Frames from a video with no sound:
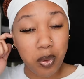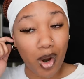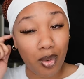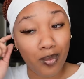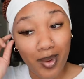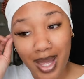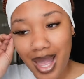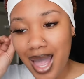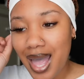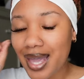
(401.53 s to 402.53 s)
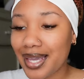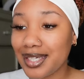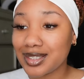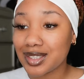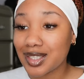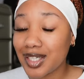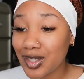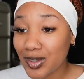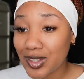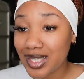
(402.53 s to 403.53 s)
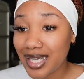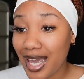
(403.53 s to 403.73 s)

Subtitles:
Bro, he's literally